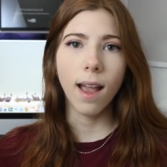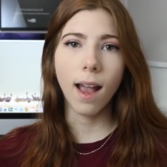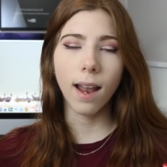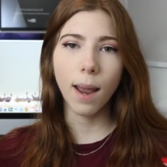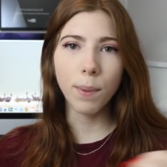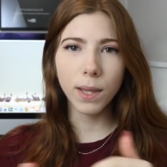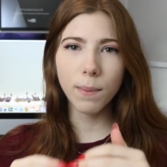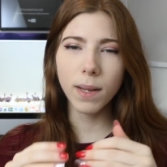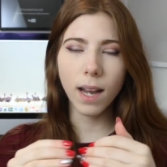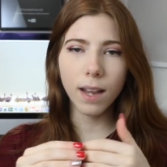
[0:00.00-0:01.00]
and I put
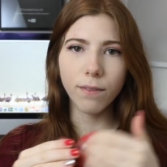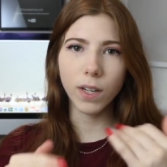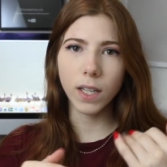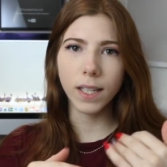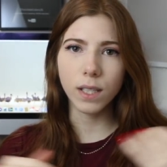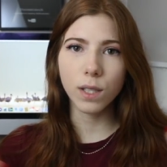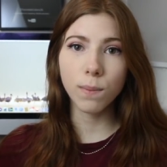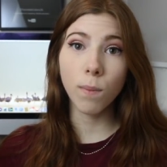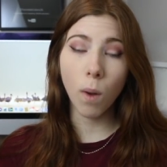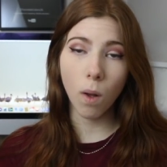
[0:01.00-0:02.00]
them in a very
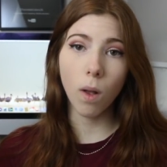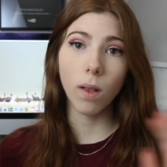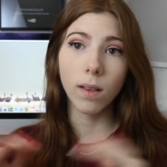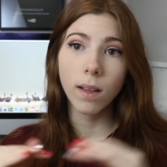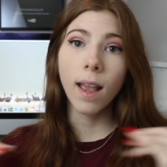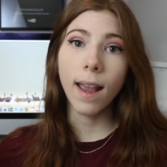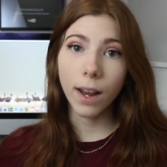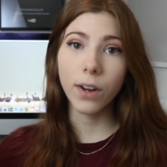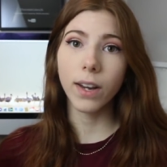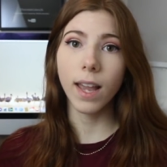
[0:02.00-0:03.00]
small
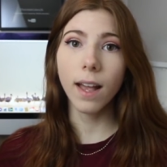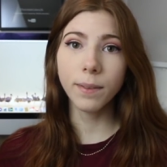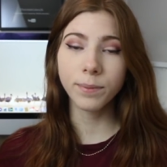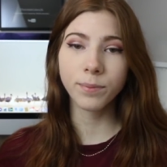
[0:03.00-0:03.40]
area.